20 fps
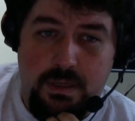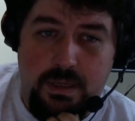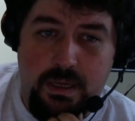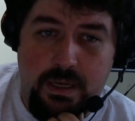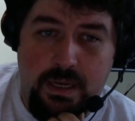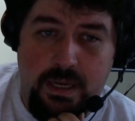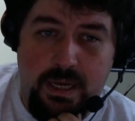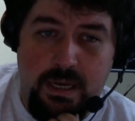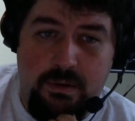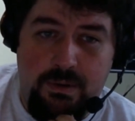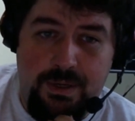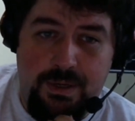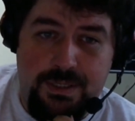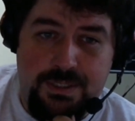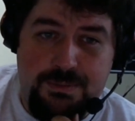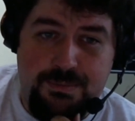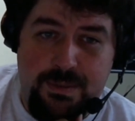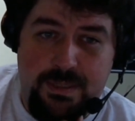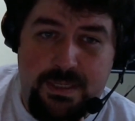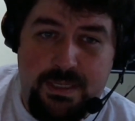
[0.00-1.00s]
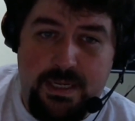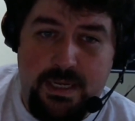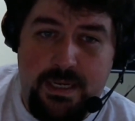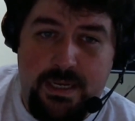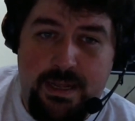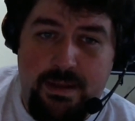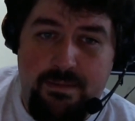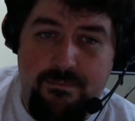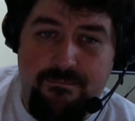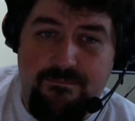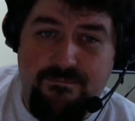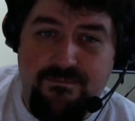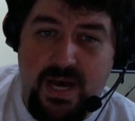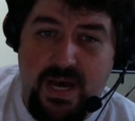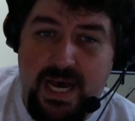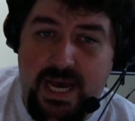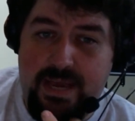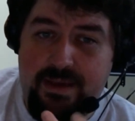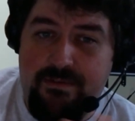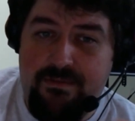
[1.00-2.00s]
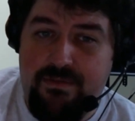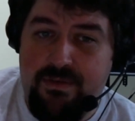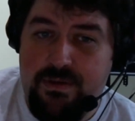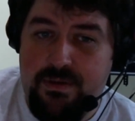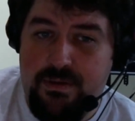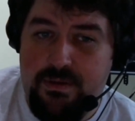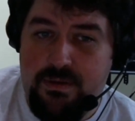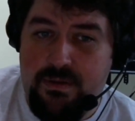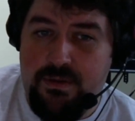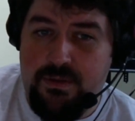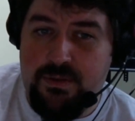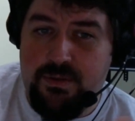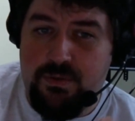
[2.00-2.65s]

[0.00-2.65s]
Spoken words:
how ASP.NET 5 is